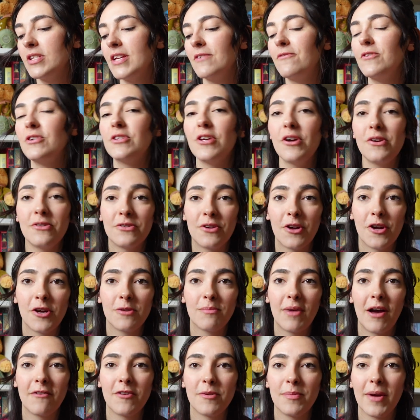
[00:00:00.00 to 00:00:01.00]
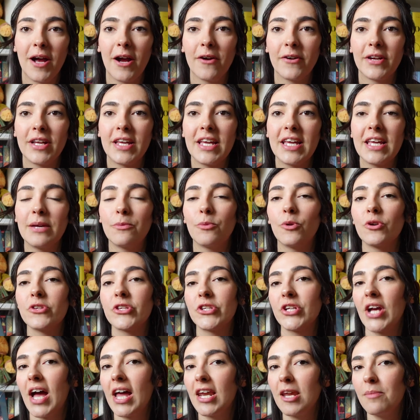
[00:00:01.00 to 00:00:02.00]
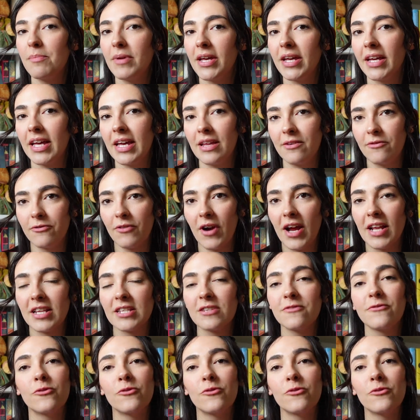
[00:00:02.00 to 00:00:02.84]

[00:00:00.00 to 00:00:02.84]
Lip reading: if you don't know Matthew Perry, he was Chandler Bing in Friends